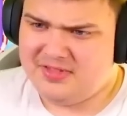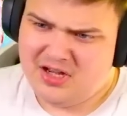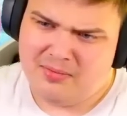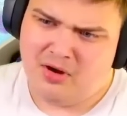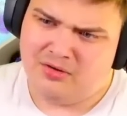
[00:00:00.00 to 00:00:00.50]

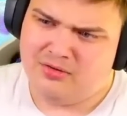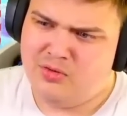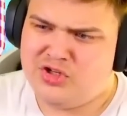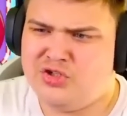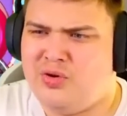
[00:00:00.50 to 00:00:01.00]
Come on,
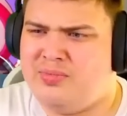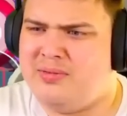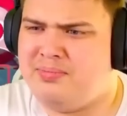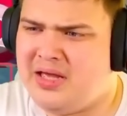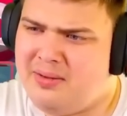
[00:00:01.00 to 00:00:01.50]
would you a bit,
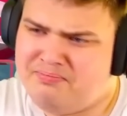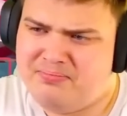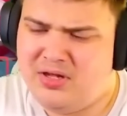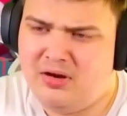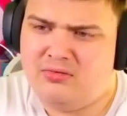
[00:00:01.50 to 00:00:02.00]

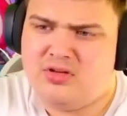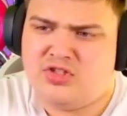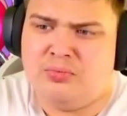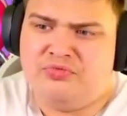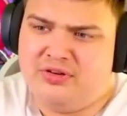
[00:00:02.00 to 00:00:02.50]
you know,
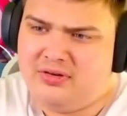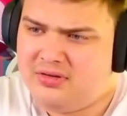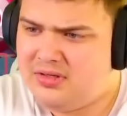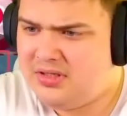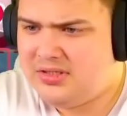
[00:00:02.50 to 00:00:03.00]
something?
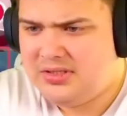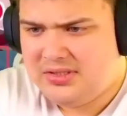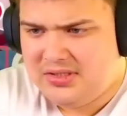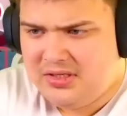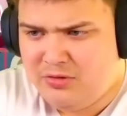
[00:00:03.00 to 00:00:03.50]

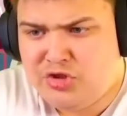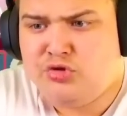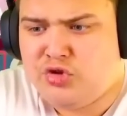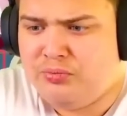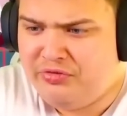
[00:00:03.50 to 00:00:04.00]
Would you
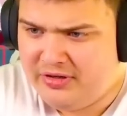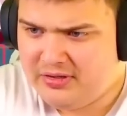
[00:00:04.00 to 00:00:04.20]
something?